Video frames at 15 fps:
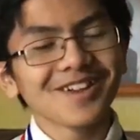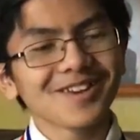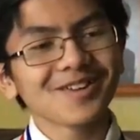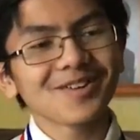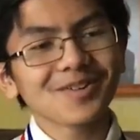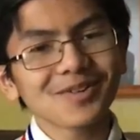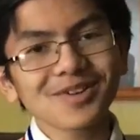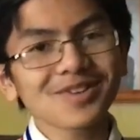And
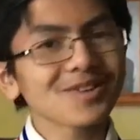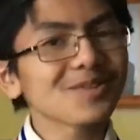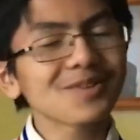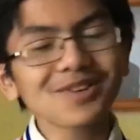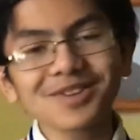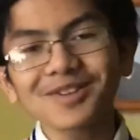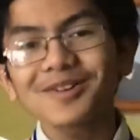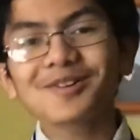it, it was it
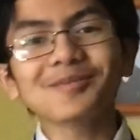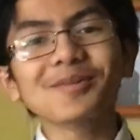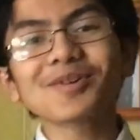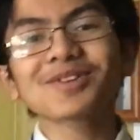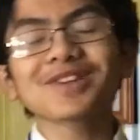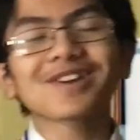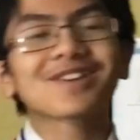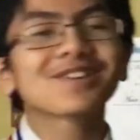was the
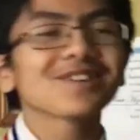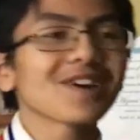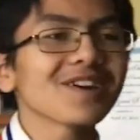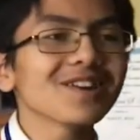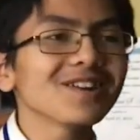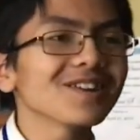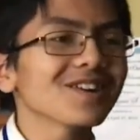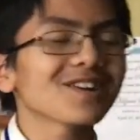most
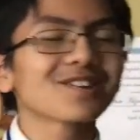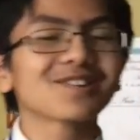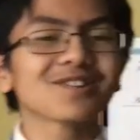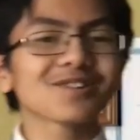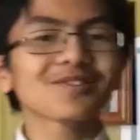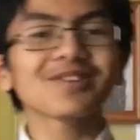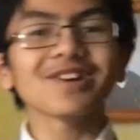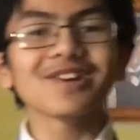exciting,
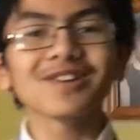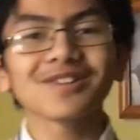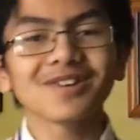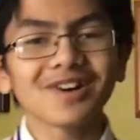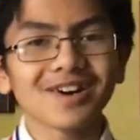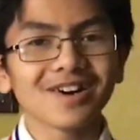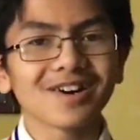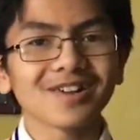exhilarating
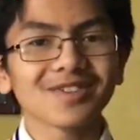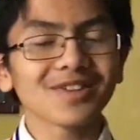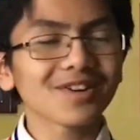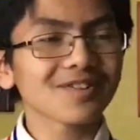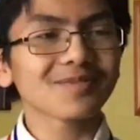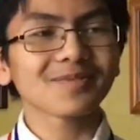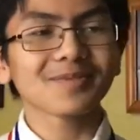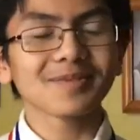uh
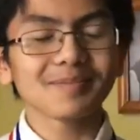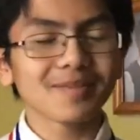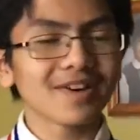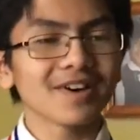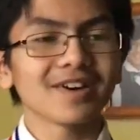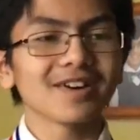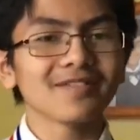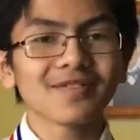thing of
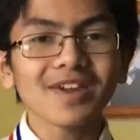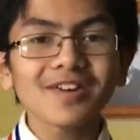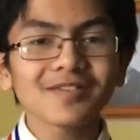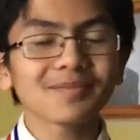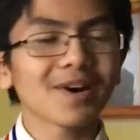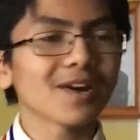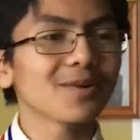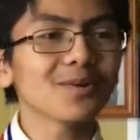uh event
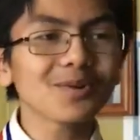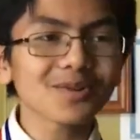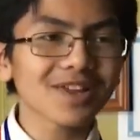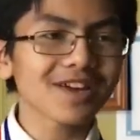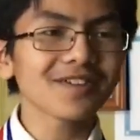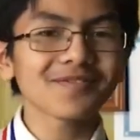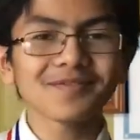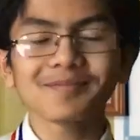of my whole
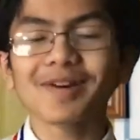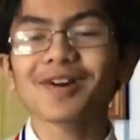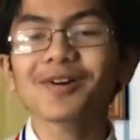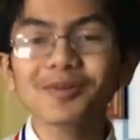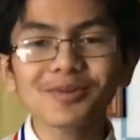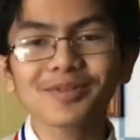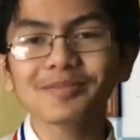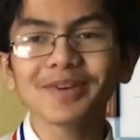life. My
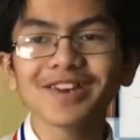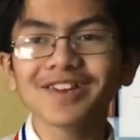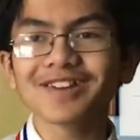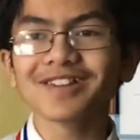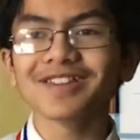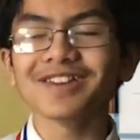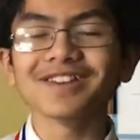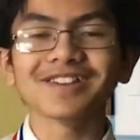heart was
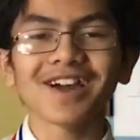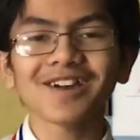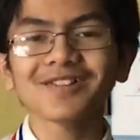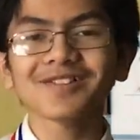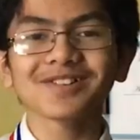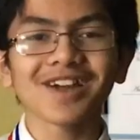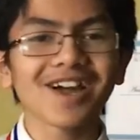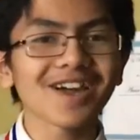beating the
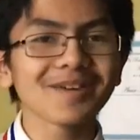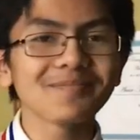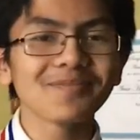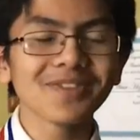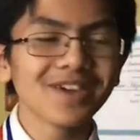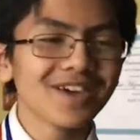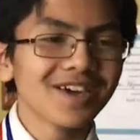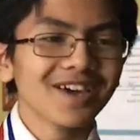entire time.
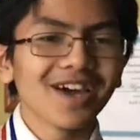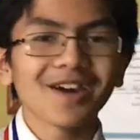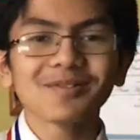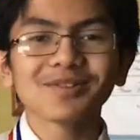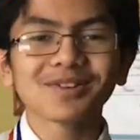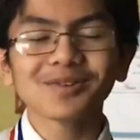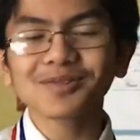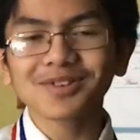I
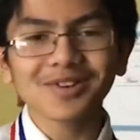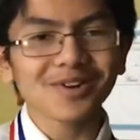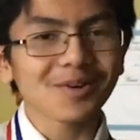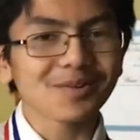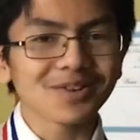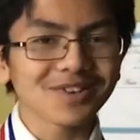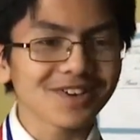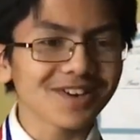was so scared
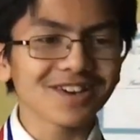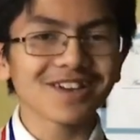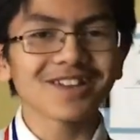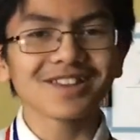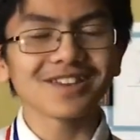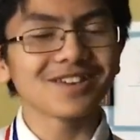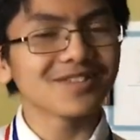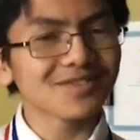I wasn't gonna
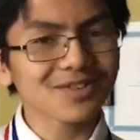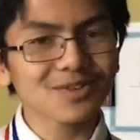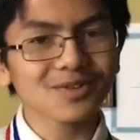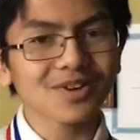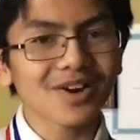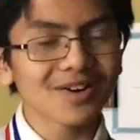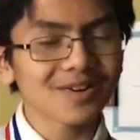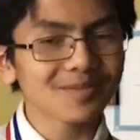get the
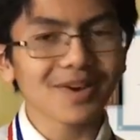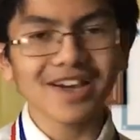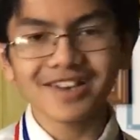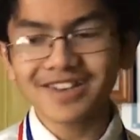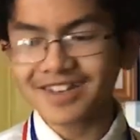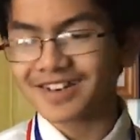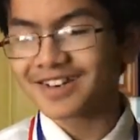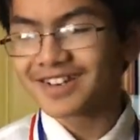individual round, but
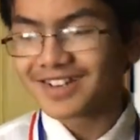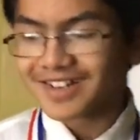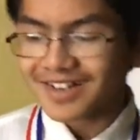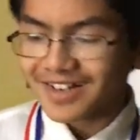I did.